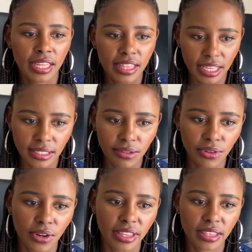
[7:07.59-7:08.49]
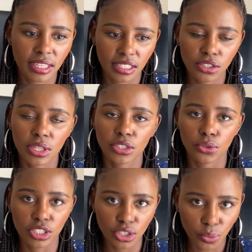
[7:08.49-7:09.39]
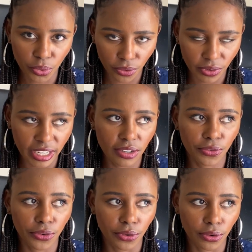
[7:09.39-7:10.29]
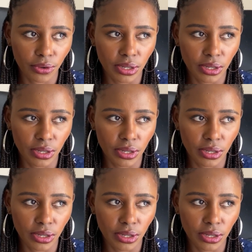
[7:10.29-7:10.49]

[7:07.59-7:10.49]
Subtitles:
there are several other things that you need to provide for